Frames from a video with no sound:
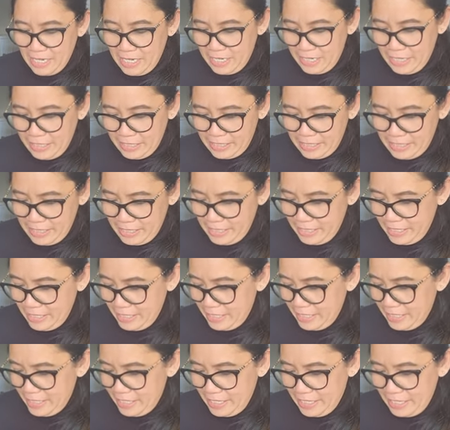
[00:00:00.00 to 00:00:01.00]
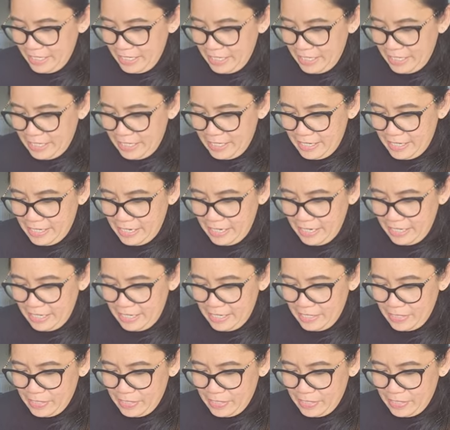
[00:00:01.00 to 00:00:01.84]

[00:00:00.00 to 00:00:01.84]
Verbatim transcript: It didn't. All right,